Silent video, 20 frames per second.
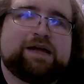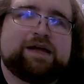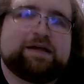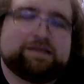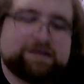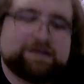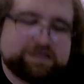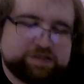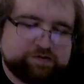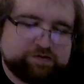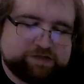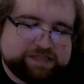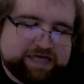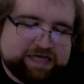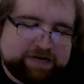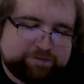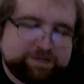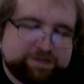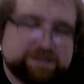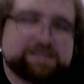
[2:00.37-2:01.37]

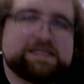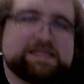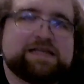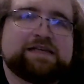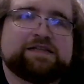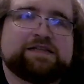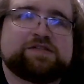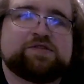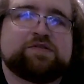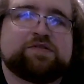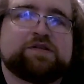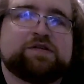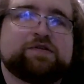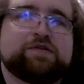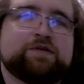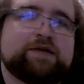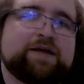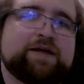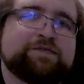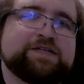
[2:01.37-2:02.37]
set up this thing so that you
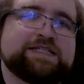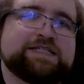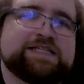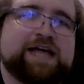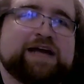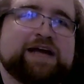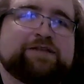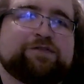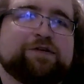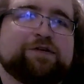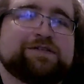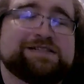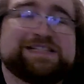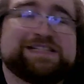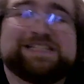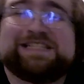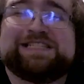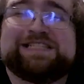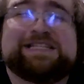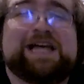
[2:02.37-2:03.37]
don't have to sign for it. I was
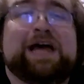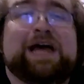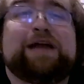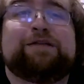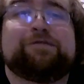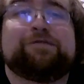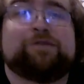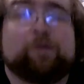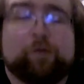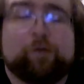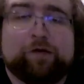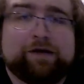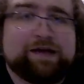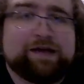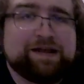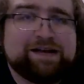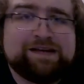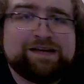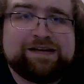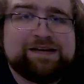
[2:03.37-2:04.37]
like, sign for
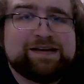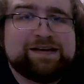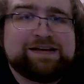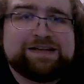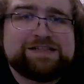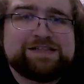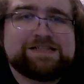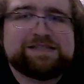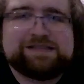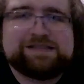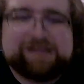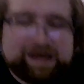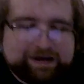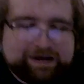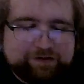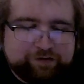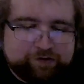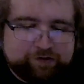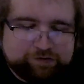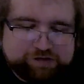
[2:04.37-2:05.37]
it? Just
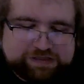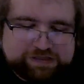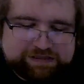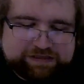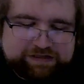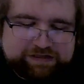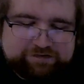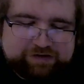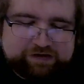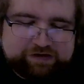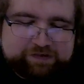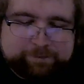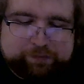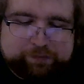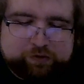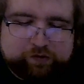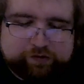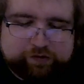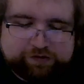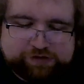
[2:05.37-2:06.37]
leave it on the
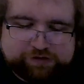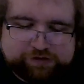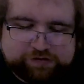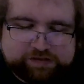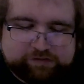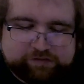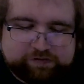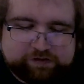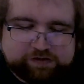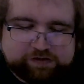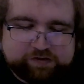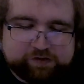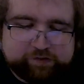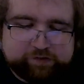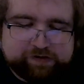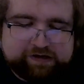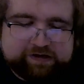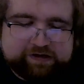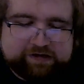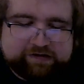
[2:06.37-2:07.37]
porch or something. So I
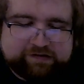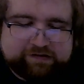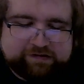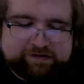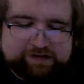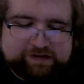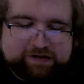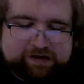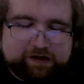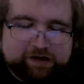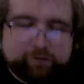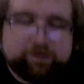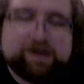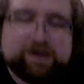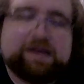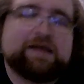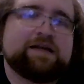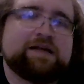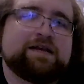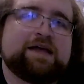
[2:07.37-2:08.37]
went in
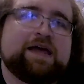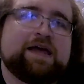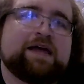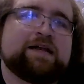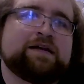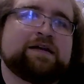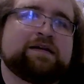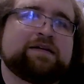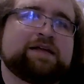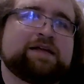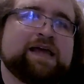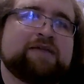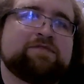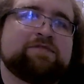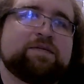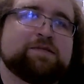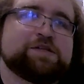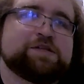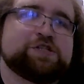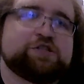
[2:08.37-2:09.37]
and gave
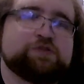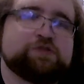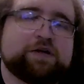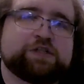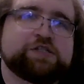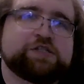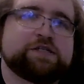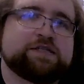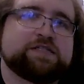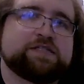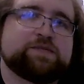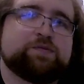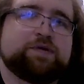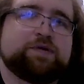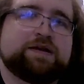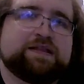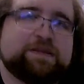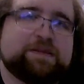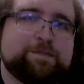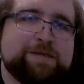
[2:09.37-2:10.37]
them instructions to
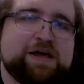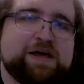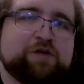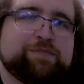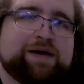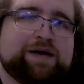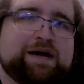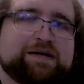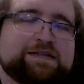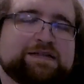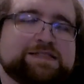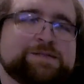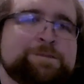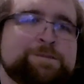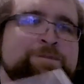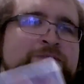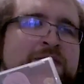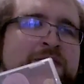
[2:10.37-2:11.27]
put it in the mailbox.